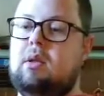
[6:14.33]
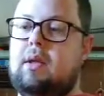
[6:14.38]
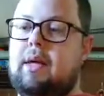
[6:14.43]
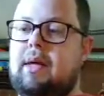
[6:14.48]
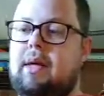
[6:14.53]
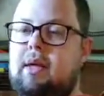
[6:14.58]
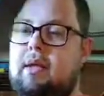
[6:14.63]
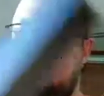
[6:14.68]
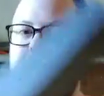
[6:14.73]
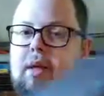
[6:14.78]

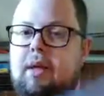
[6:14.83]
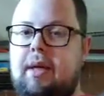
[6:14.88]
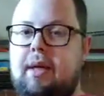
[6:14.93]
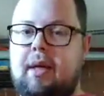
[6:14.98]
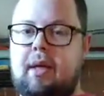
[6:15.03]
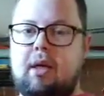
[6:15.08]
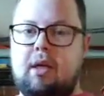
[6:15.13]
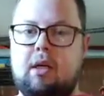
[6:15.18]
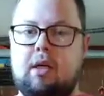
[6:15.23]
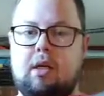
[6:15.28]

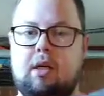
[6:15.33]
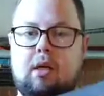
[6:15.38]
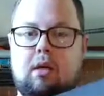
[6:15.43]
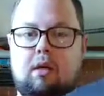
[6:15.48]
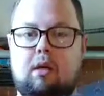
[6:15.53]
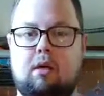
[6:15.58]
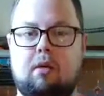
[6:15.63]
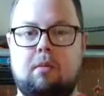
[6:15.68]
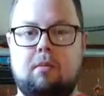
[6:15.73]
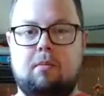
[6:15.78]
Lastly,
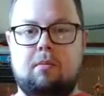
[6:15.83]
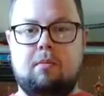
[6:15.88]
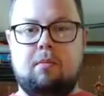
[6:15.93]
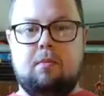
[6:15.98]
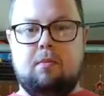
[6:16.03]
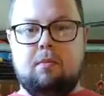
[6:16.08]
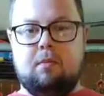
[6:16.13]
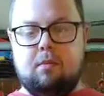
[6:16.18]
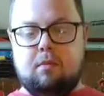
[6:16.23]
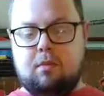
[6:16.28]

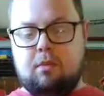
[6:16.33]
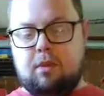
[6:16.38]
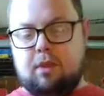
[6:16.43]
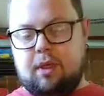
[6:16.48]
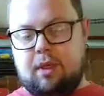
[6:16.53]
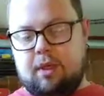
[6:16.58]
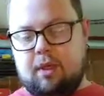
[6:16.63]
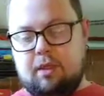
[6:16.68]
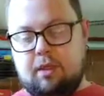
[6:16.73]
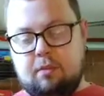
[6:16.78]

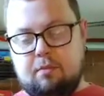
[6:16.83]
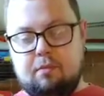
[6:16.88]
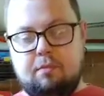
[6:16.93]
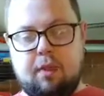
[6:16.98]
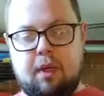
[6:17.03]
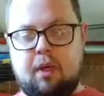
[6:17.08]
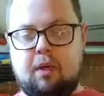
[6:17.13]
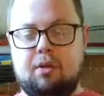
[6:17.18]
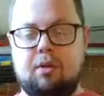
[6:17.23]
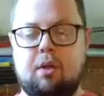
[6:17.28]
yeah, it's a
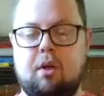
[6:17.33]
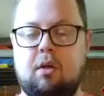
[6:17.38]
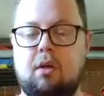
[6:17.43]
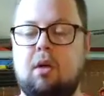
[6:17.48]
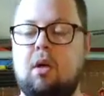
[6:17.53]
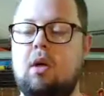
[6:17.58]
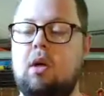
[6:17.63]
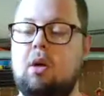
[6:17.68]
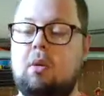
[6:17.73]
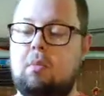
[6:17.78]
big chunk,
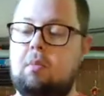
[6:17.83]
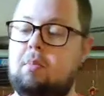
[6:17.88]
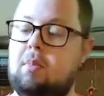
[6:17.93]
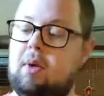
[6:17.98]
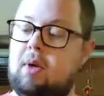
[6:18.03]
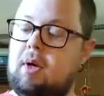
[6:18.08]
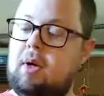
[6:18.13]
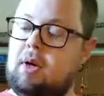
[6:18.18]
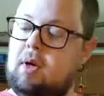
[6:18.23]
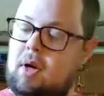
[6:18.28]

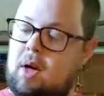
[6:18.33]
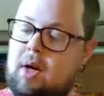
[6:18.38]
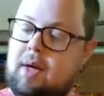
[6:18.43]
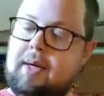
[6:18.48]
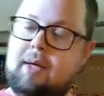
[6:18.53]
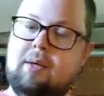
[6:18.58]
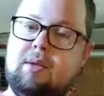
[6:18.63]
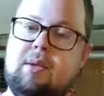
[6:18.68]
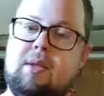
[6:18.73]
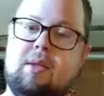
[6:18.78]
but
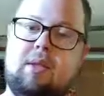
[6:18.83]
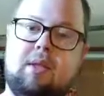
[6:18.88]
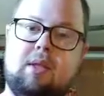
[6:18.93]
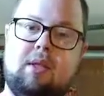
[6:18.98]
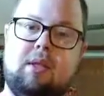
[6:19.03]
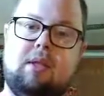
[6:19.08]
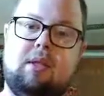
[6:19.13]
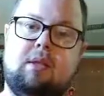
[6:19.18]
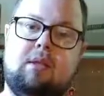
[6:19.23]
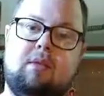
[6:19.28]
I use
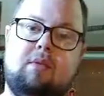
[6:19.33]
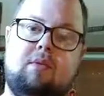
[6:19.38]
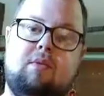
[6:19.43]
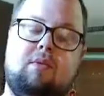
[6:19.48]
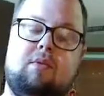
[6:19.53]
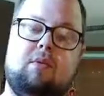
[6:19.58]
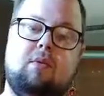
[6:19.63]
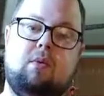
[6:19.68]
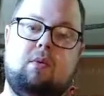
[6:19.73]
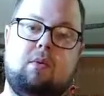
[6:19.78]
this
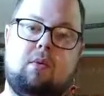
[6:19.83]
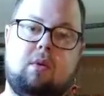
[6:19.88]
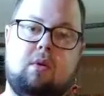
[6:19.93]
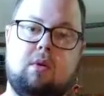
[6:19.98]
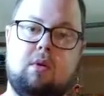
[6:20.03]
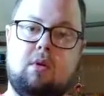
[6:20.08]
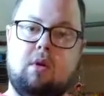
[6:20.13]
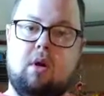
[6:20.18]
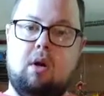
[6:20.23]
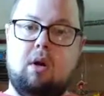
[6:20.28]

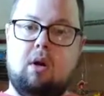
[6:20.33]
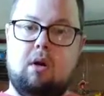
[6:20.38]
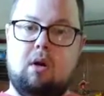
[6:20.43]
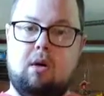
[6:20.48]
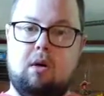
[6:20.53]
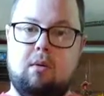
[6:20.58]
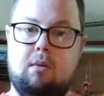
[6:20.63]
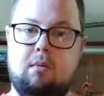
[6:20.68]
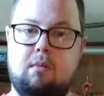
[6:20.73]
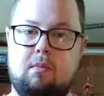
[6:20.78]
for
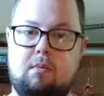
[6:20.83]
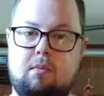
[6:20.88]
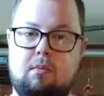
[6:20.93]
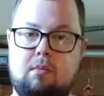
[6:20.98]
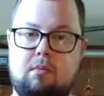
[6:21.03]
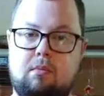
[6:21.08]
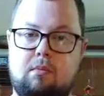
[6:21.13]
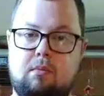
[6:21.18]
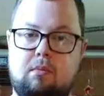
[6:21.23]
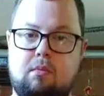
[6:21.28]

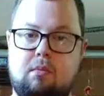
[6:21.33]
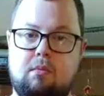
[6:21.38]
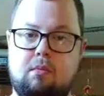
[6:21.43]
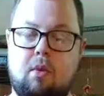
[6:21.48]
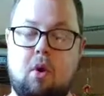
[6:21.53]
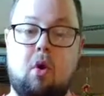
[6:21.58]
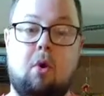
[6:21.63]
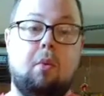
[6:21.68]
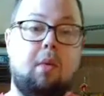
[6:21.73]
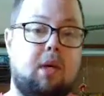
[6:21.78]

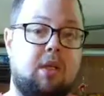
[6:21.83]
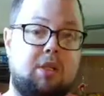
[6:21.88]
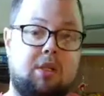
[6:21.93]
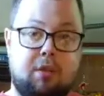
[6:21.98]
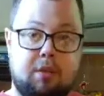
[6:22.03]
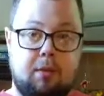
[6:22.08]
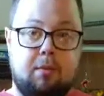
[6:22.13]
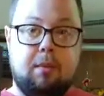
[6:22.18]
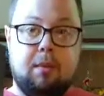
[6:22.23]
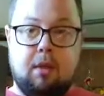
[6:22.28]
all my
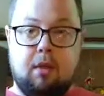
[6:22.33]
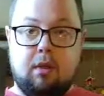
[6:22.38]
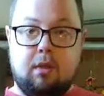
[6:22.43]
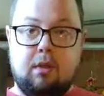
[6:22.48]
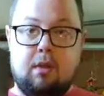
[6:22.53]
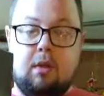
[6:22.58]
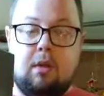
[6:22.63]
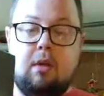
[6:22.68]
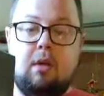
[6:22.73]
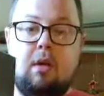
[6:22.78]
shield
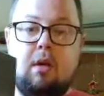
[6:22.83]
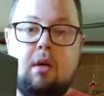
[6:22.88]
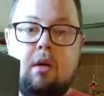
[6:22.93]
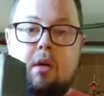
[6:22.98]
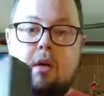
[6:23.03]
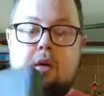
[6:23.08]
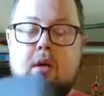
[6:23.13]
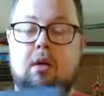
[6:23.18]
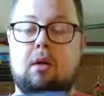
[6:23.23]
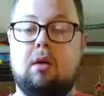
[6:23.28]
builds.
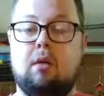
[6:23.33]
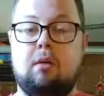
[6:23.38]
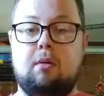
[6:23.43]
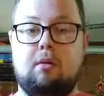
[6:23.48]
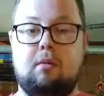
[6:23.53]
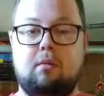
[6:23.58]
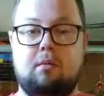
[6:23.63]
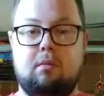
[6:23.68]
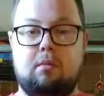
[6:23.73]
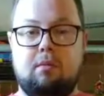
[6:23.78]
Or
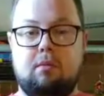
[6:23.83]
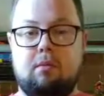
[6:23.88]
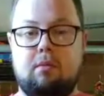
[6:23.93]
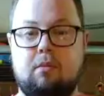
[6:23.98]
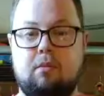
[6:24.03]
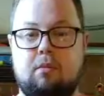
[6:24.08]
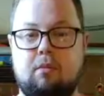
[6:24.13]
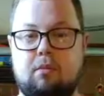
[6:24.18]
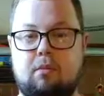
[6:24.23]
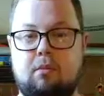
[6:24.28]

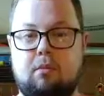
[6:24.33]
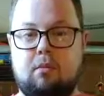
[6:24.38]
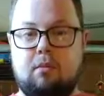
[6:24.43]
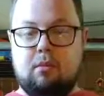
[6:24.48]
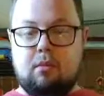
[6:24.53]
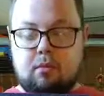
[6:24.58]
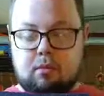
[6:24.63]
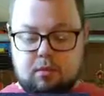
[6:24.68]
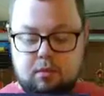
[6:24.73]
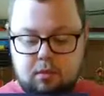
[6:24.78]

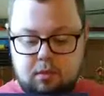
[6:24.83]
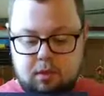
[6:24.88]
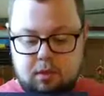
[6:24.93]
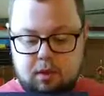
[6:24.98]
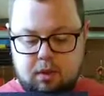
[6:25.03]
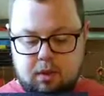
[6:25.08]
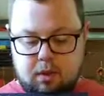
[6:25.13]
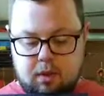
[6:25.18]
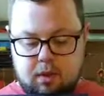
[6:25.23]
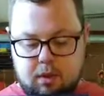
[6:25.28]

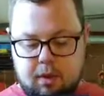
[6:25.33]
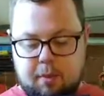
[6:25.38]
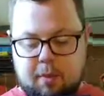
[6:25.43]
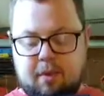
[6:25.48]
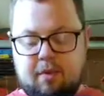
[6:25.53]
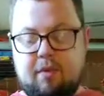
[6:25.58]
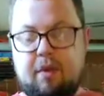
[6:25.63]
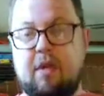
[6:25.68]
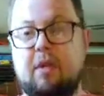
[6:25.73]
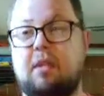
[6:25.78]
let me
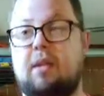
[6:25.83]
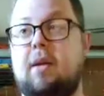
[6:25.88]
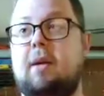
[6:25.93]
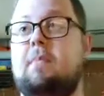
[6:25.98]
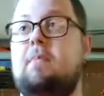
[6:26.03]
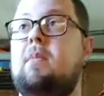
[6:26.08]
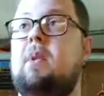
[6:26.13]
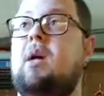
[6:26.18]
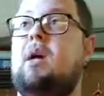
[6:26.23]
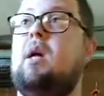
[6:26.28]
rephrase
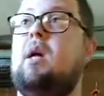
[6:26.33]
that.